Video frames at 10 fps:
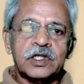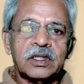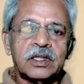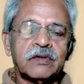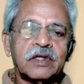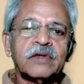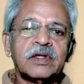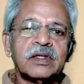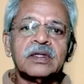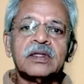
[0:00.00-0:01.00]
I have given
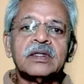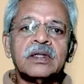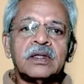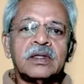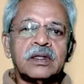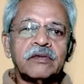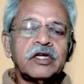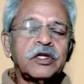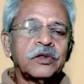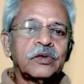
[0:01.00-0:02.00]
a
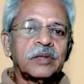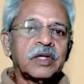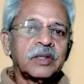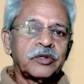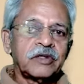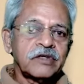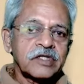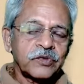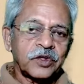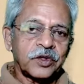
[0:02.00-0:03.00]
video in my previous
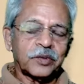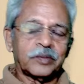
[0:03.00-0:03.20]
video.